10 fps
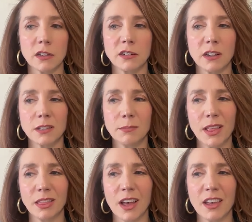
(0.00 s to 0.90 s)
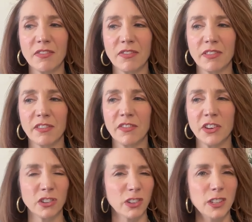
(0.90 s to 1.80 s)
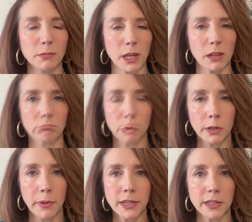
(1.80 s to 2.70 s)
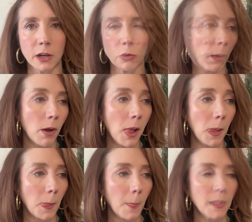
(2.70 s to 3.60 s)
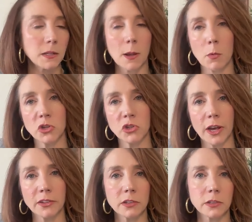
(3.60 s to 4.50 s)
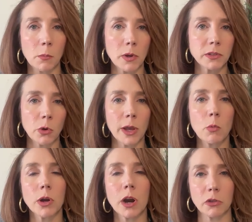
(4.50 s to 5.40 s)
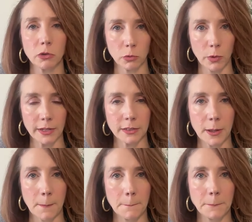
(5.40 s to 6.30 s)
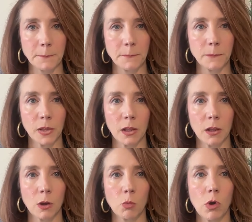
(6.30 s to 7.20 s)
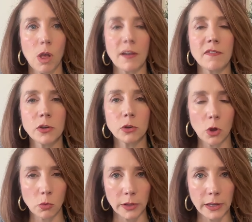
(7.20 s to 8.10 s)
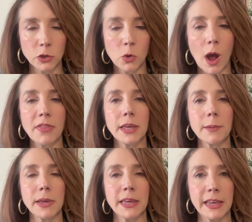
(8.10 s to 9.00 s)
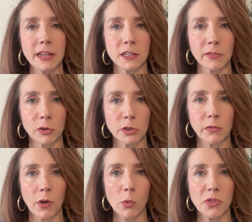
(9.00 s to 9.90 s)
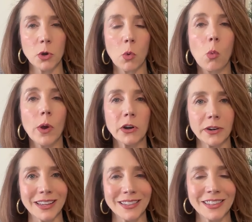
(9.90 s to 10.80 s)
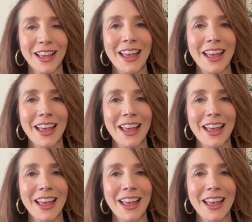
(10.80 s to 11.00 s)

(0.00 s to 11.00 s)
does my life feel good to me? Really basic. Well, in some ways, yes. In some ways, no. Okay, what are those ways? well, I feel lonely. So I think it begins, first of all, with an awareness.